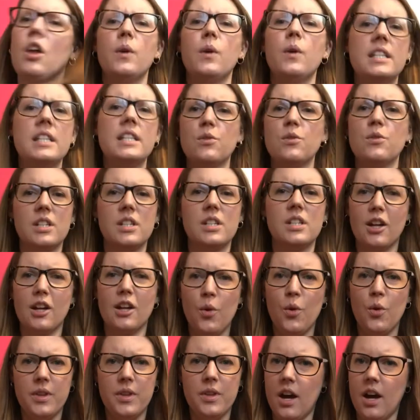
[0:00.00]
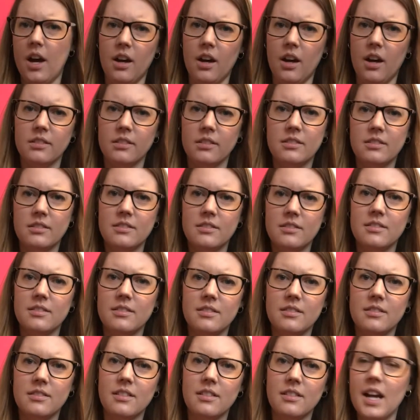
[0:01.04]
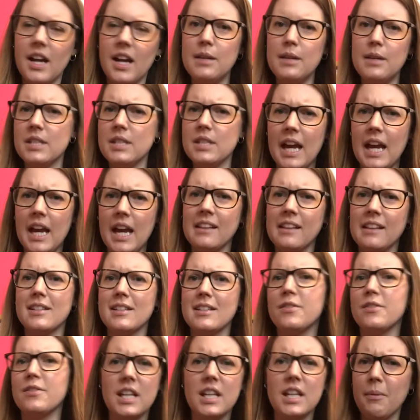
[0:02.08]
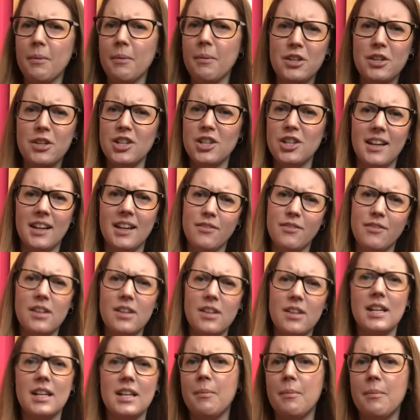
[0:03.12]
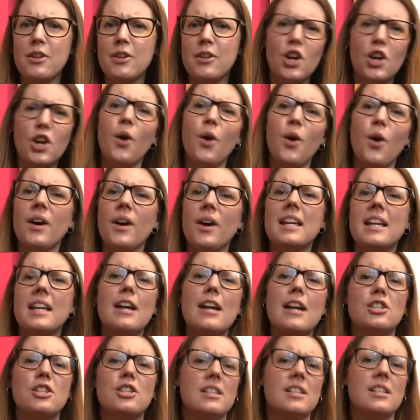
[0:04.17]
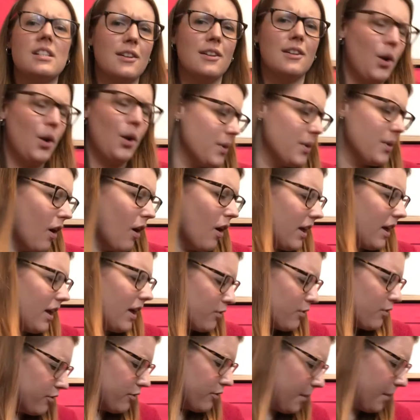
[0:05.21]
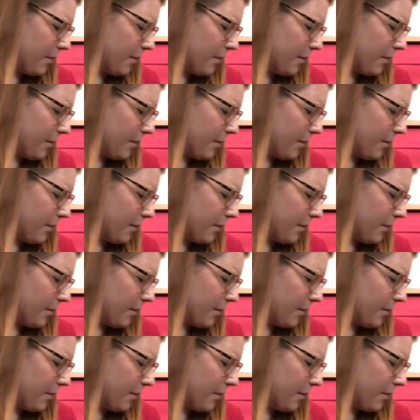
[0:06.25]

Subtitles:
though he still didn't go with her. I keep saying this, I've said it about Ginny, I'm now saying it about Cho, and he actually didn't go with either of